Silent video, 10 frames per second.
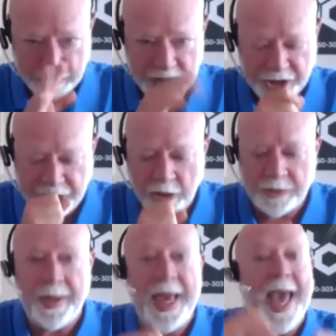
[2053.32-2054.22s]
excuse
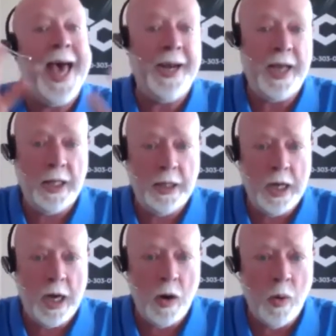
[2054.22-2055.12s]
me, at
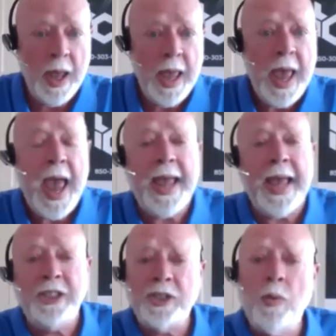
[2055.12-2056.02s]
hello. Hey, I
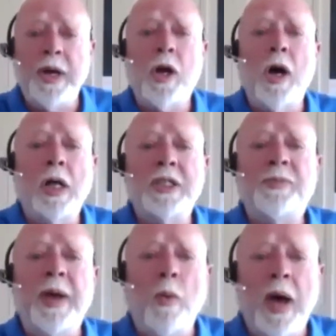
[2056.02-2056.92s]
just wanted to call. It's
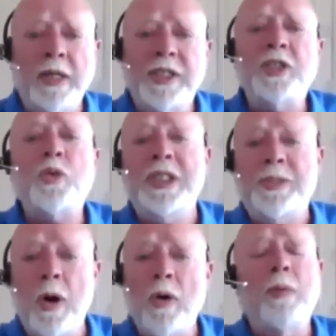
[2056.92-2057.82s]
been a while since we
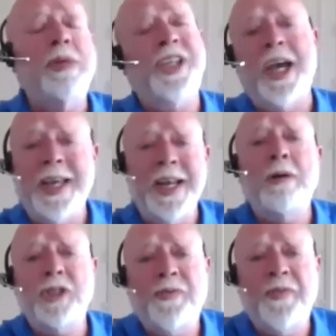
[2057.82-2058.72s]
spoke. I want to check in.
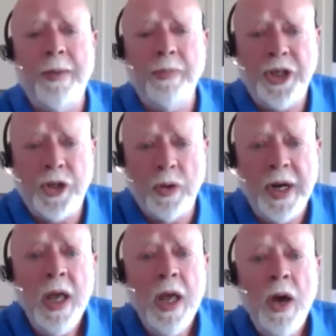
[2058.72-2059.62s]
How's your family doing
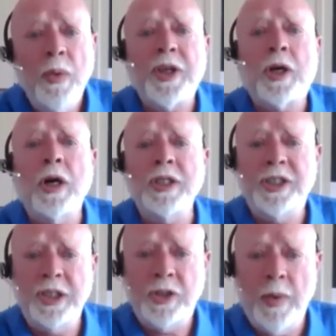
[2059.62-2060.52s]
with the current
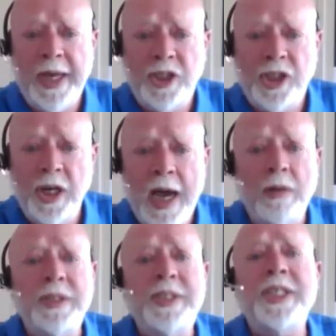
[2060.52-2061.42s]
situation? How
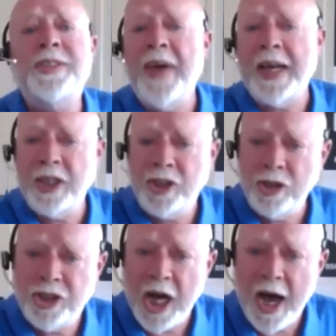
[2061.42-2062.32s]
has this affected your
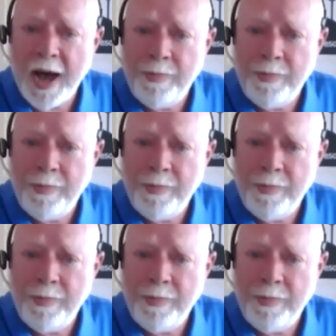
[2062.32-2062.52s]
job?